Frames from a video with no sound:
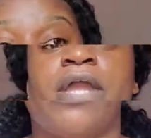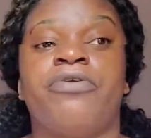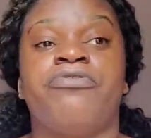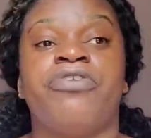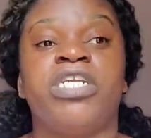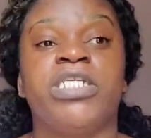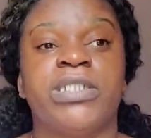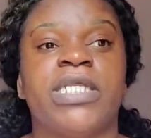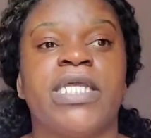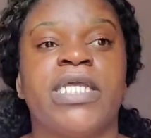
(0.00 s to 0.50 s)
When
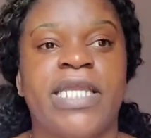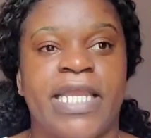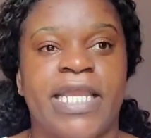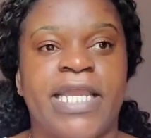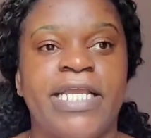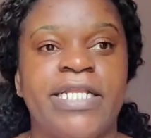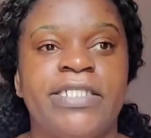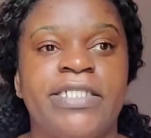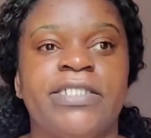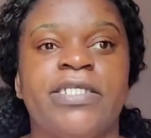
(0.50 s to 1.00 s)
I reached
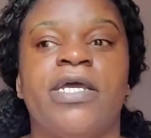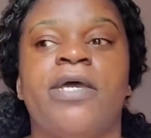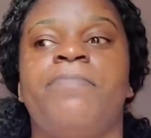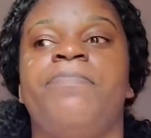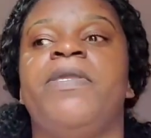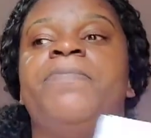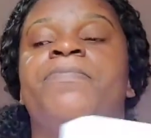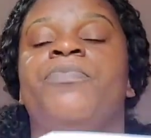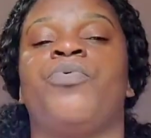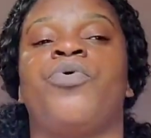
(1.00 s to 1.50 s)
the gate,
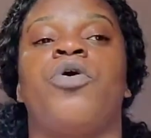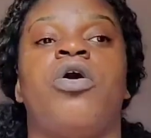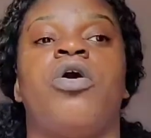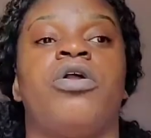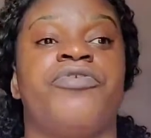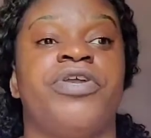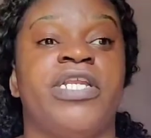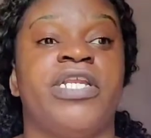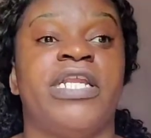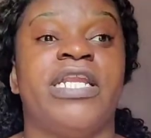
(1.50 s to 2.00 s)

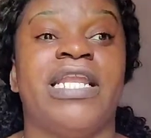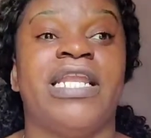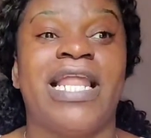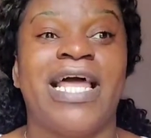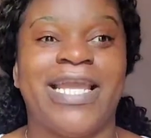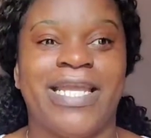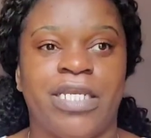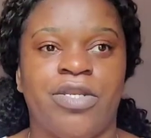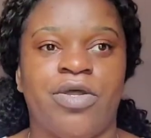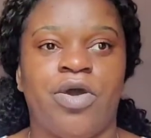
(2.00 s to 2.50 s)
people were
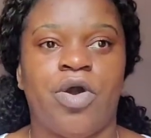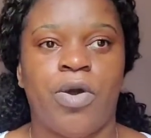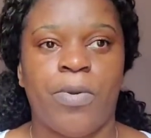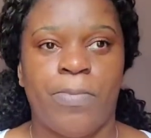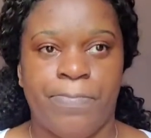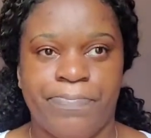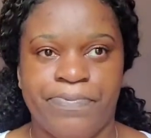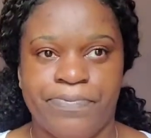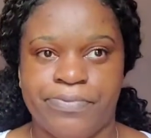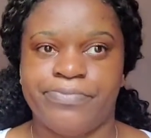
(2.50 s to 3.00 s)
already lined
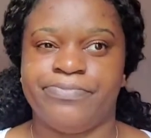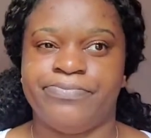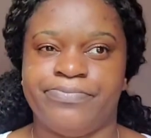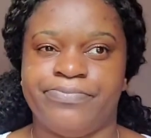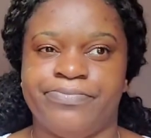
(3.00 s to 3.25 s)
up.